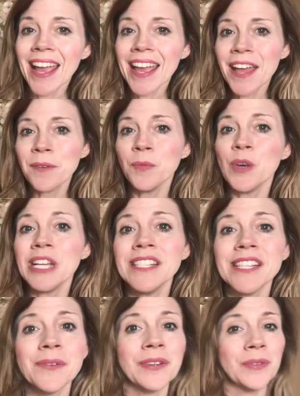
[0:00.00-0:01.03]
I'm Wendy
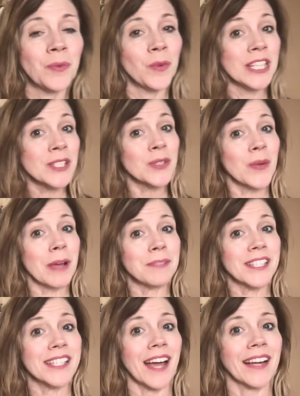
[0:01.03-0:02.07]
with
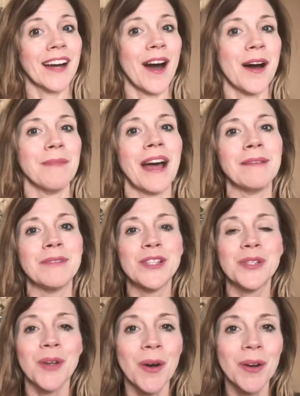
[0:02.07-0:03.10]
windswept.com. I am
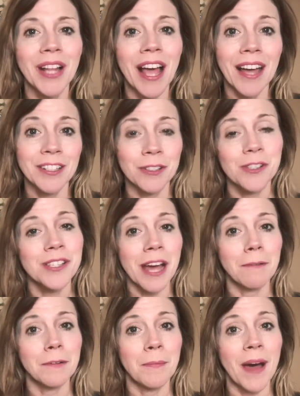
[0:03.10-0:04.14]
so glad you
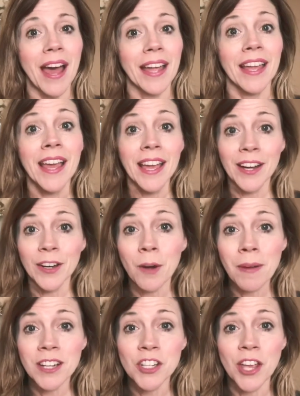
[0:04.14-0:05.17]
stopped by. Here on my
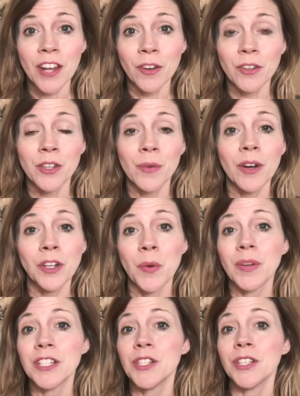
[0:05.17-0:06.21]
channel, you are
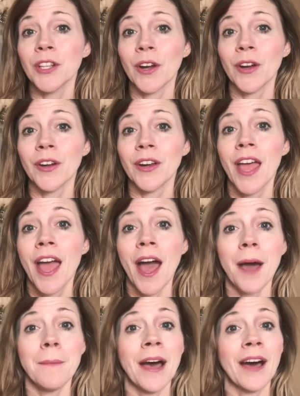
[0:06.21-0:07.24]
going to learn
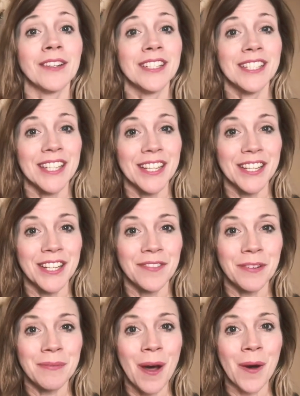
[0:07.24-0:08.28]
about teaching
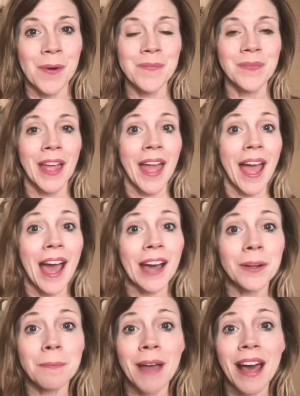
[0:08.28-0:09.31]
from home, how to
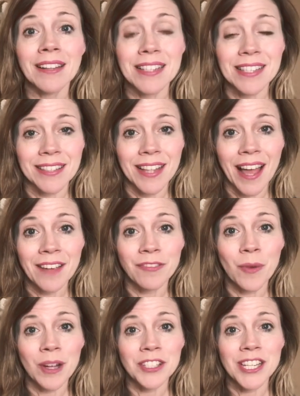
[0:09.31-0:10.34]
balance life
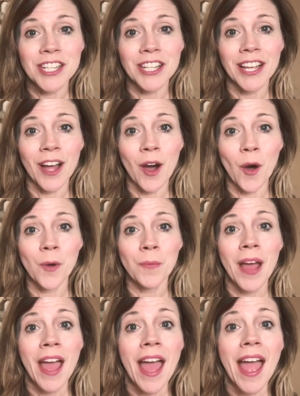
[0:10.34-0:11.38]
while teaching at home,
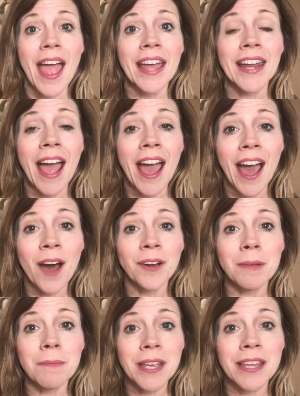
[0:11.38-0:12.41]
and how to
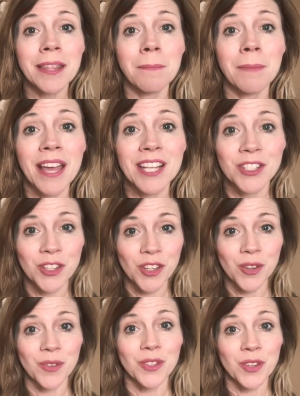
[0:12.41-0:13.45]
be the best
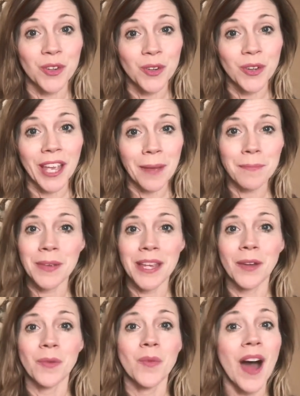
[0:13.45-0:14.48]
you can be
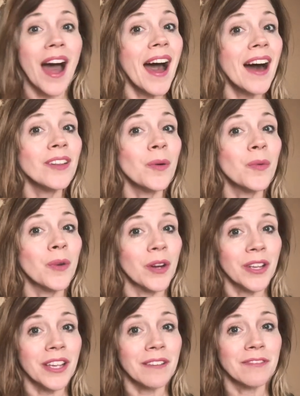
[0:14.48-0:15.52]
while
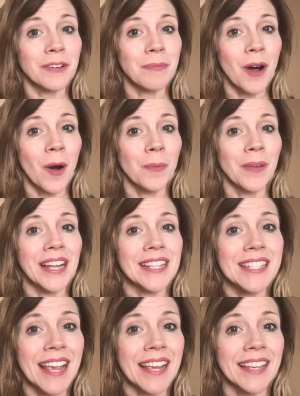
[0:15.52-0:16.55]
working from home and
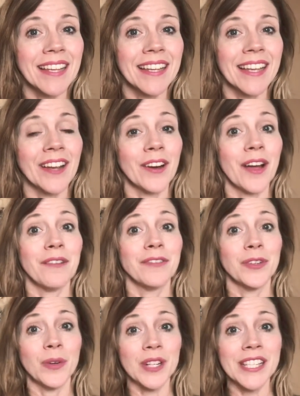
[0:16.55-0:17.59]
taking care of
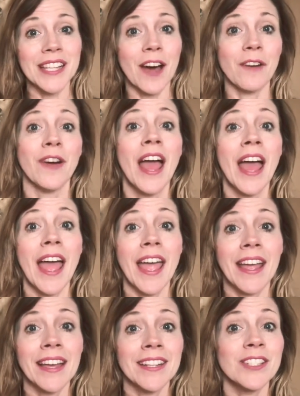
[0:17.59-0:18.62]
yourself
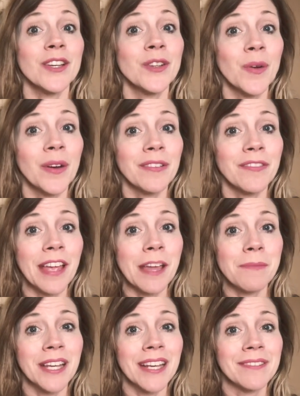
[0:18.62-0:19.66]
and your
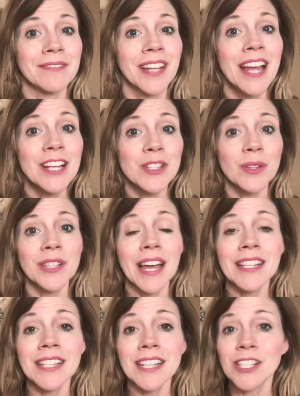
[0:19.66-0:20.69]
family. So
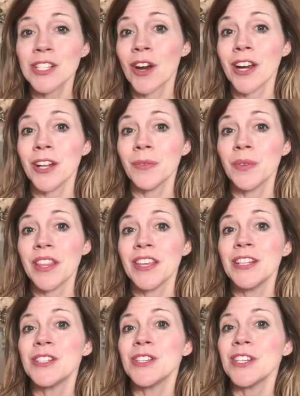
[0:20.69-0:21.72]
let's get started with
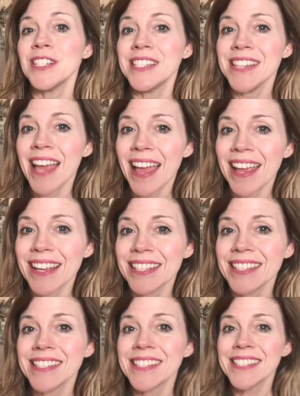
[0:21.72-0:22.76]
today's
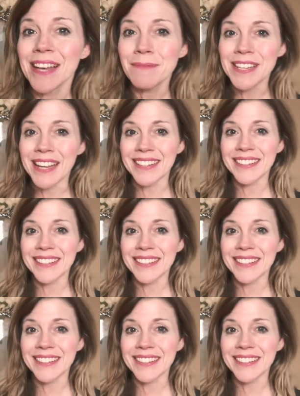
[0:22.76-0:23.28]
subject.